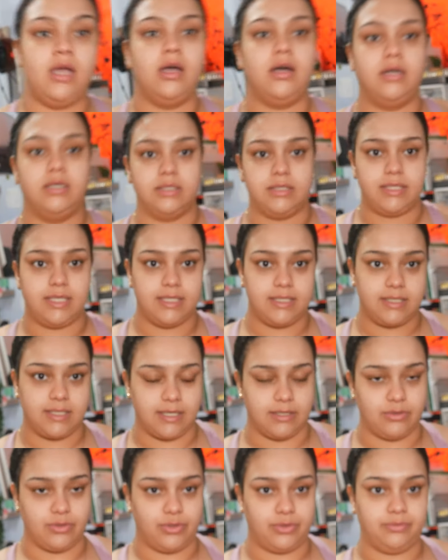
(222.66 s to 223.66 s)
On today's
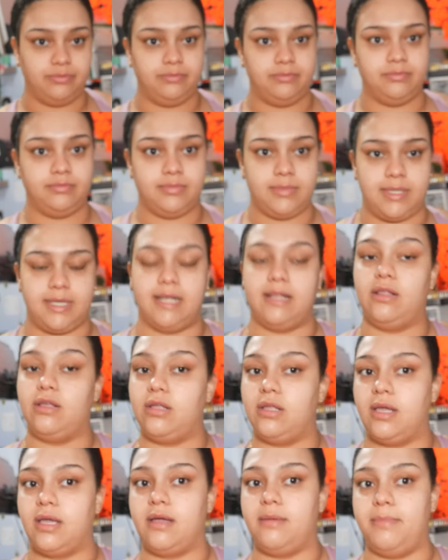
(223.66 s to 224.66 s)
schedule, and I
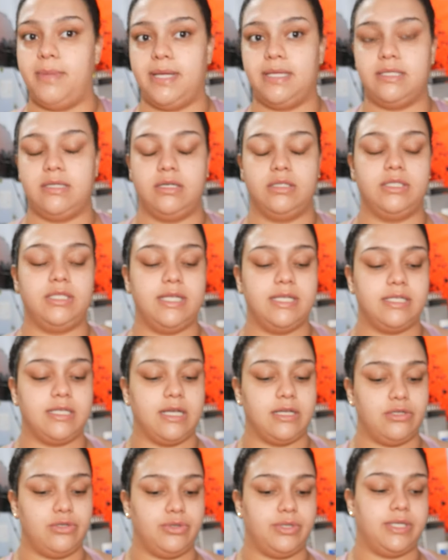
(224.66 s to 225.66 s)
look like a mess. On today's
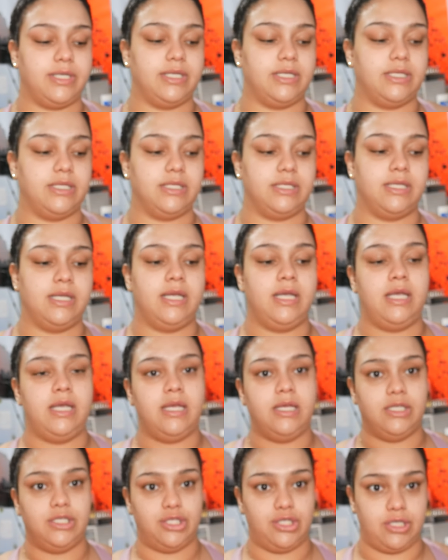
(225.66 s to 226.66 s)
schedule is
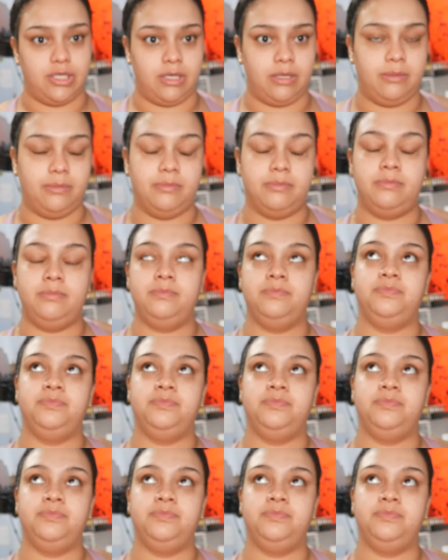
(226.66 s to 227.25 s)
gym.